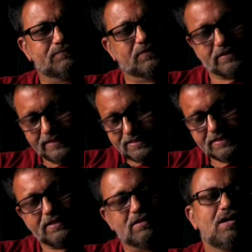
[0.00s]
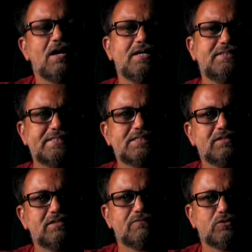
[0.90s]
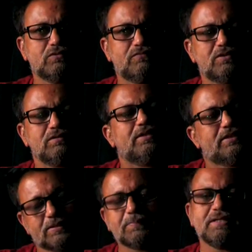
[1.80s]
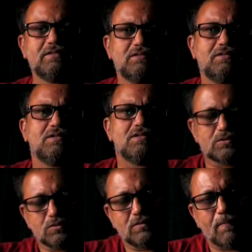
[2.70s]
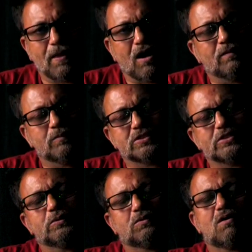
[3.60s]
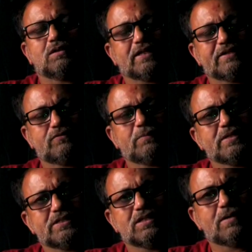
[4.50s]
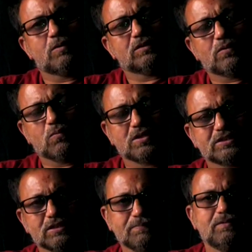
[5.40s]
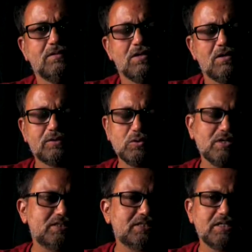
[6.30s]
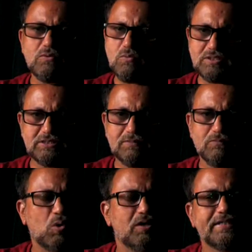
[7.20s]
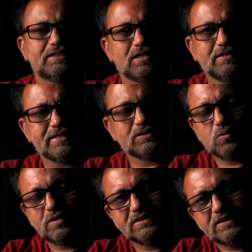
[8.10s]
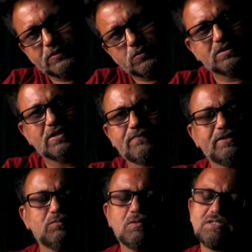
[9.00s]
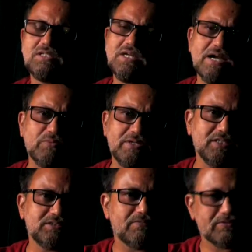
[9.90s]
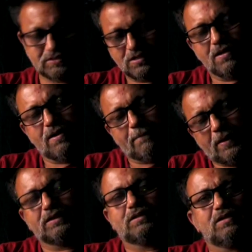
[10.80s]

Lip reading: for ECE and 16th of June for EEE. So almost you got the information about the workshop, Dronacharya workshop, what it contains, what is the use of it, what are the advantages of it. But